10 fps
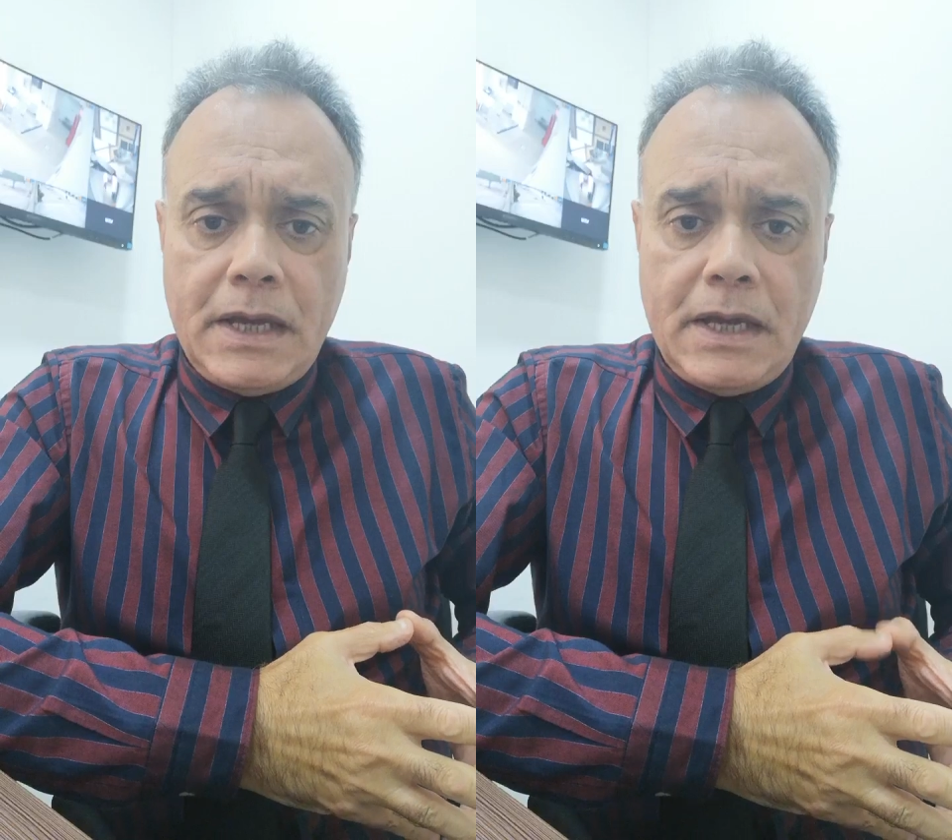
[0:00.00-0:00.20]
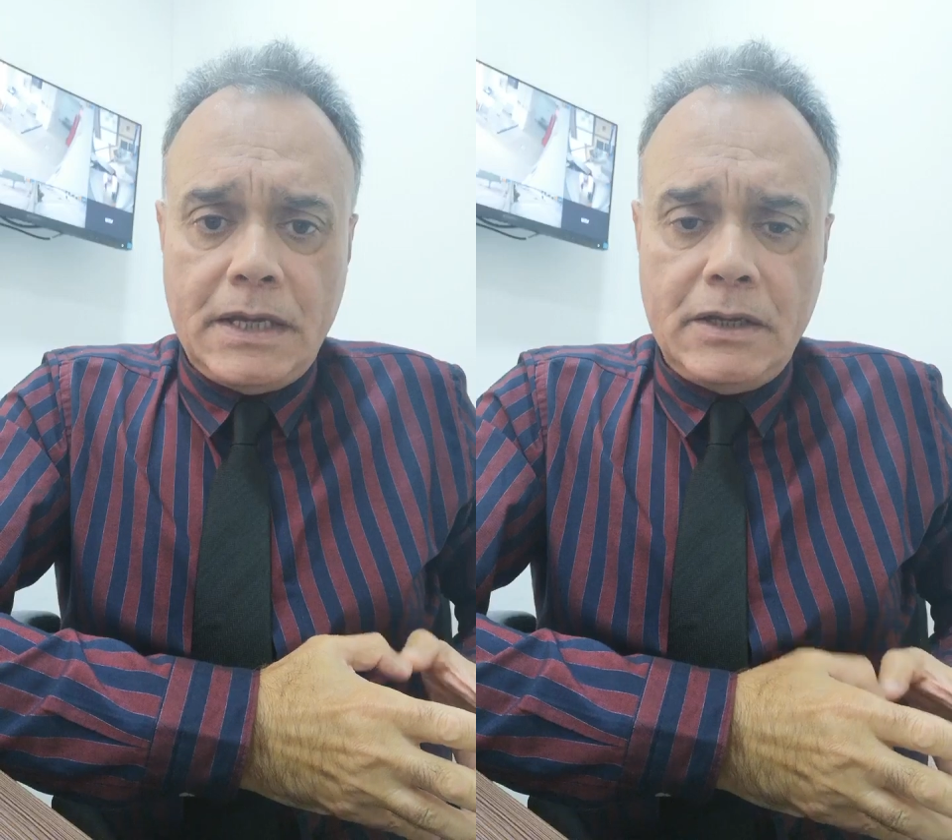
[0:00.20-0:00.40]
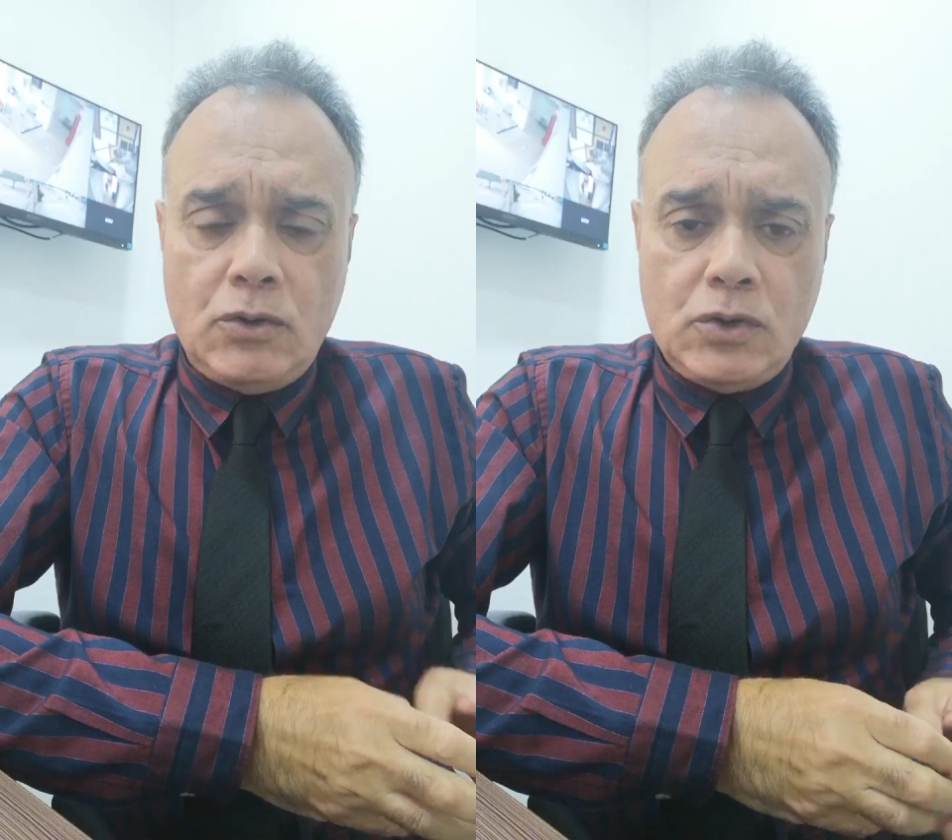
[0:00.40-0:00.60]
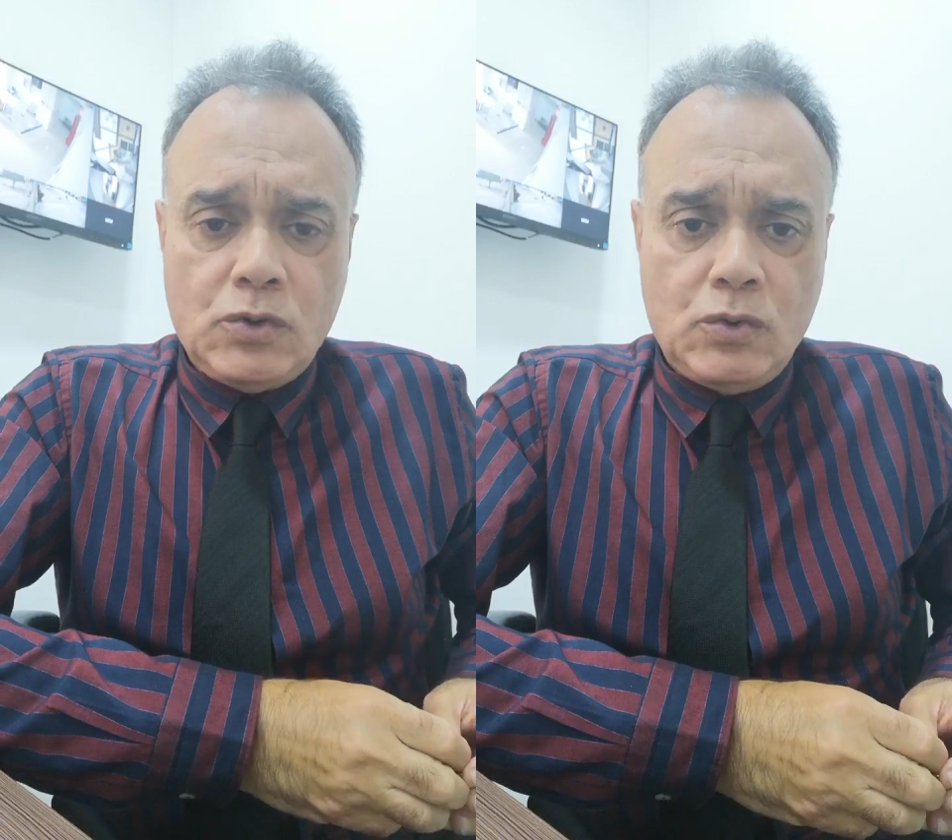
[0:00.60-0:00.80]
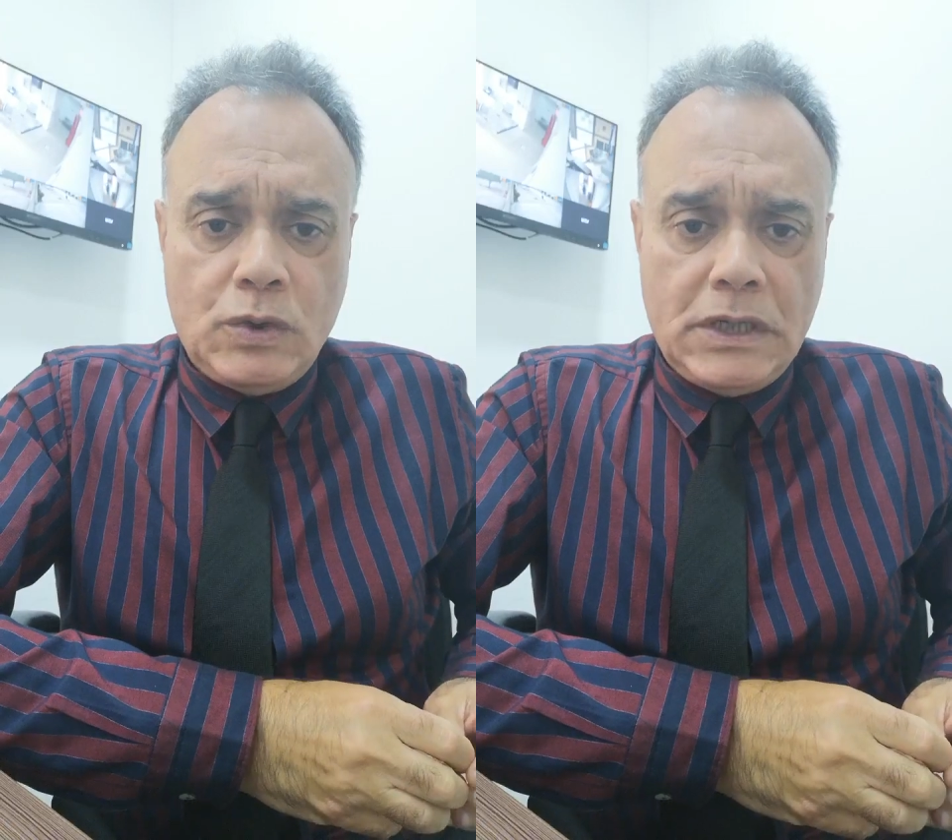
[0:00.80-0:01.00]
I
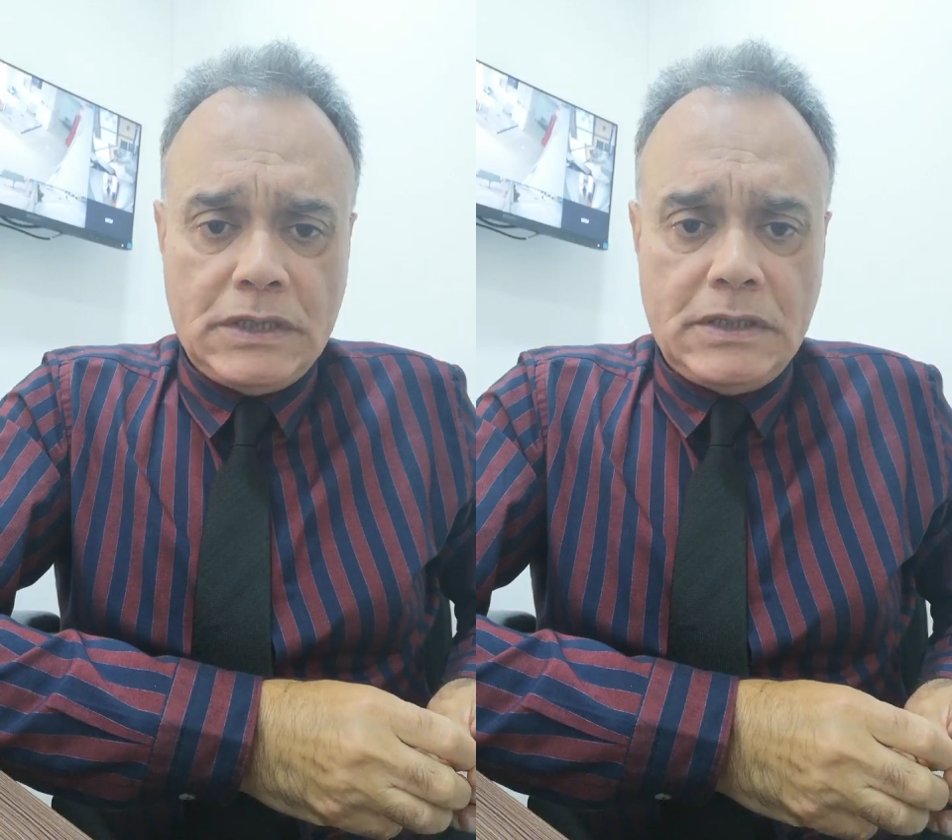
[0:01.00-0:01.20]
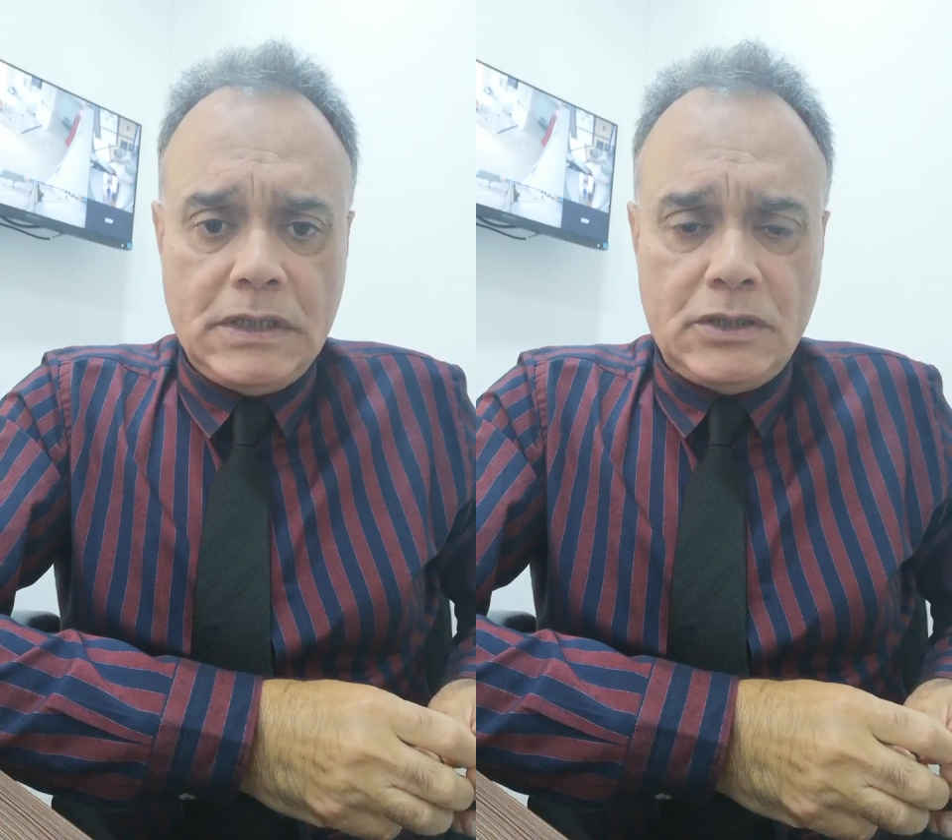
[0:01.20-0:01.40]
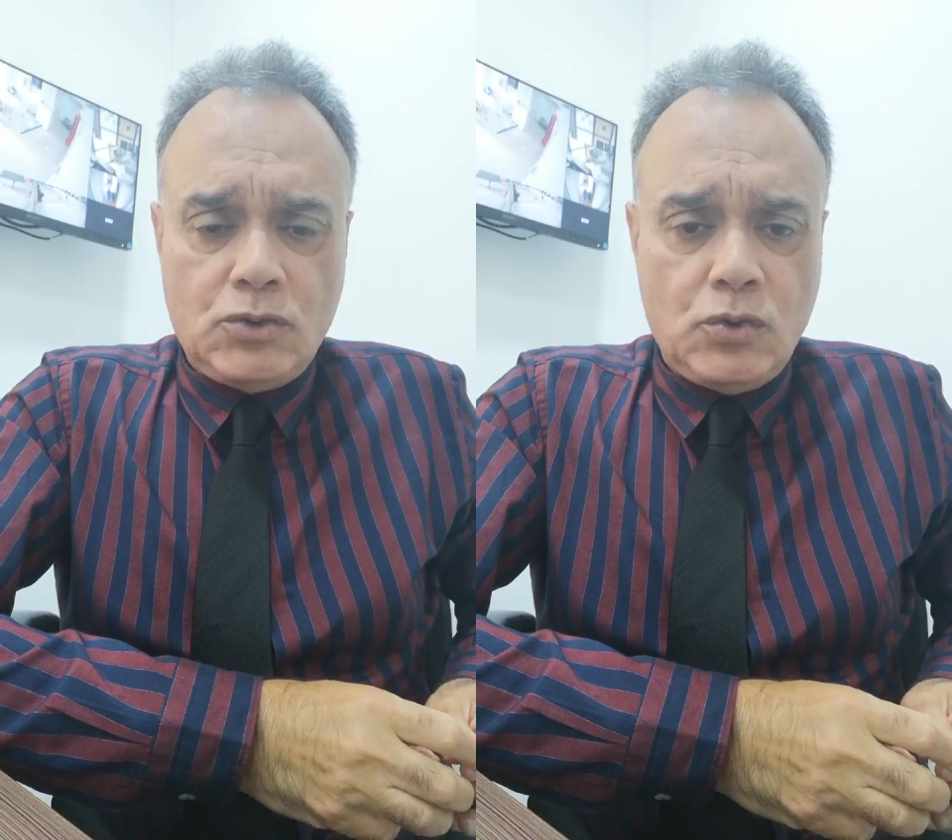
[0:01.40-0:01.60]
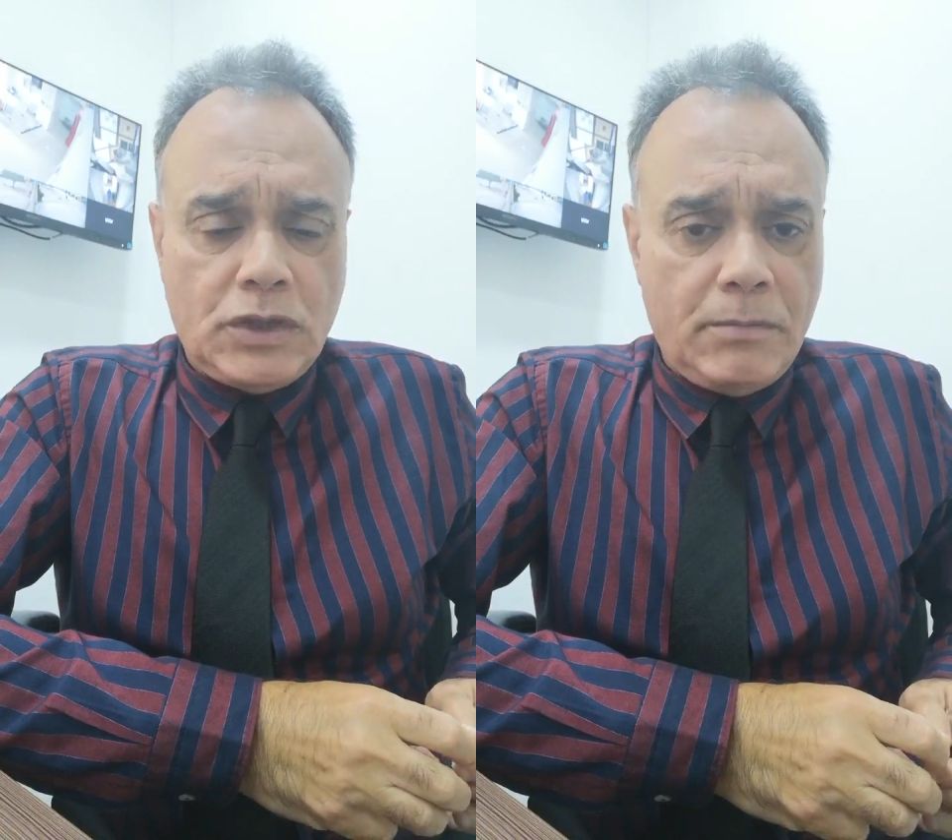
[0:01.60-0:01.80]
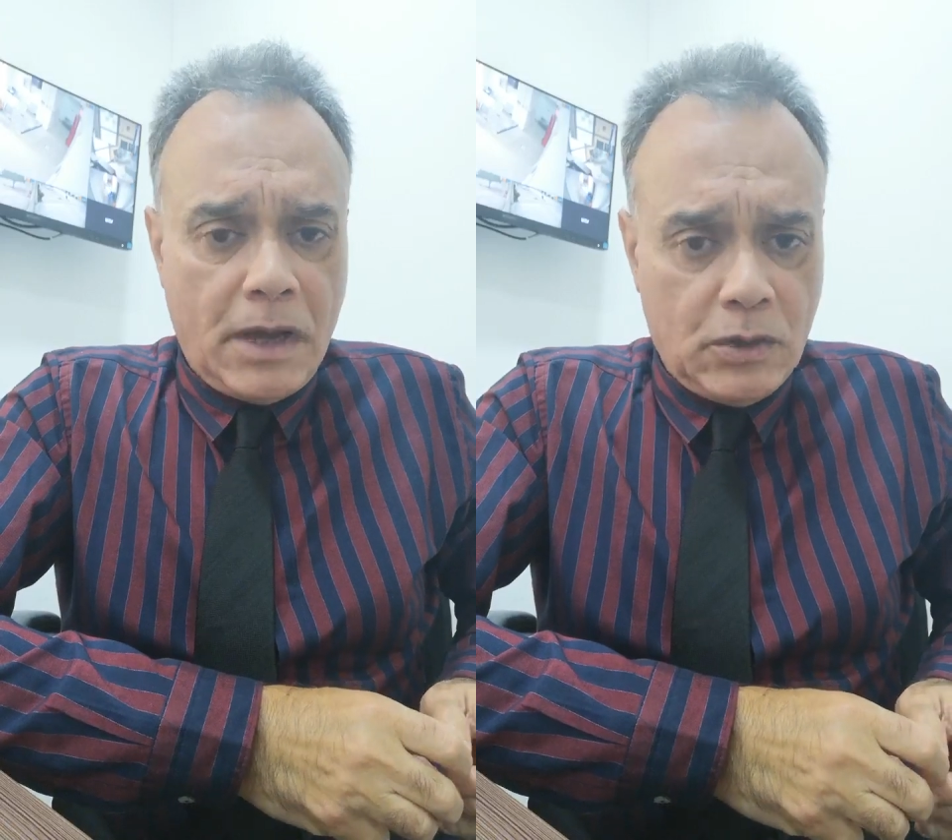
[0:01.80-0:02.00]
also
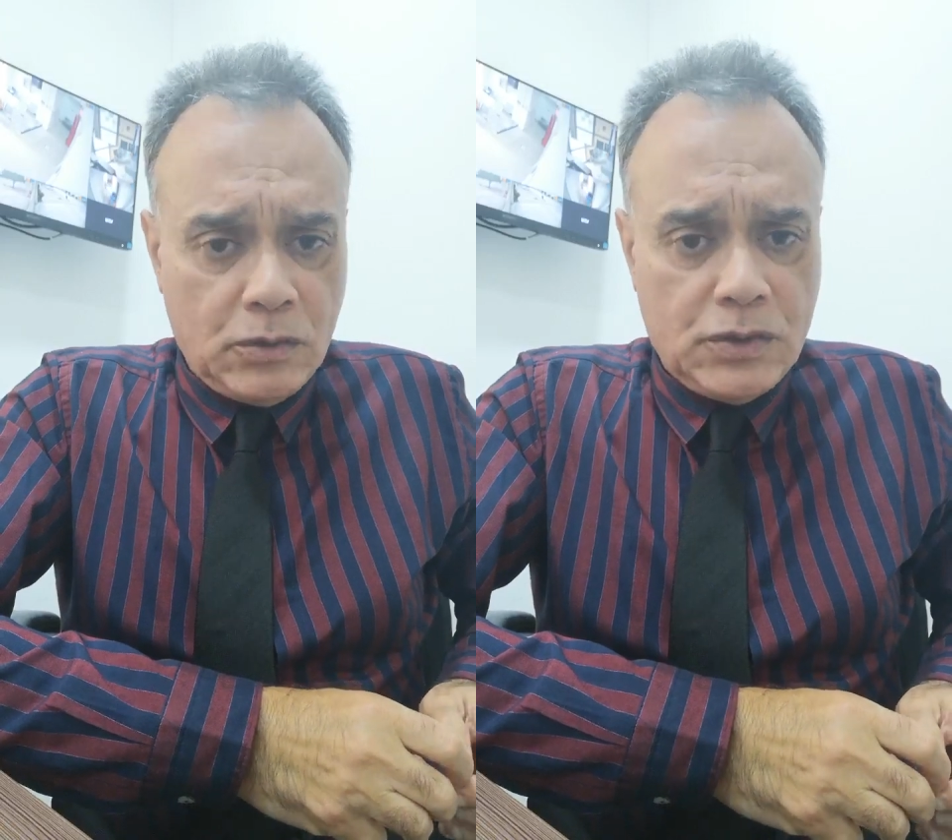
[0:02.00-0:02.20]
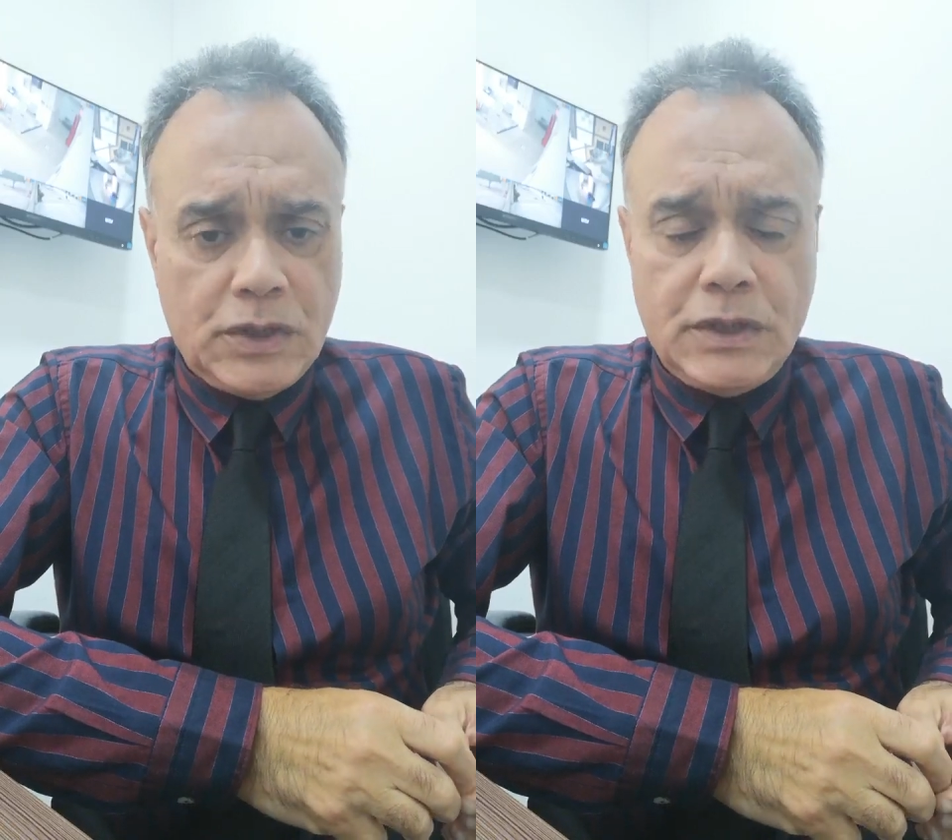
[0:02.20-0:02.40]
talked about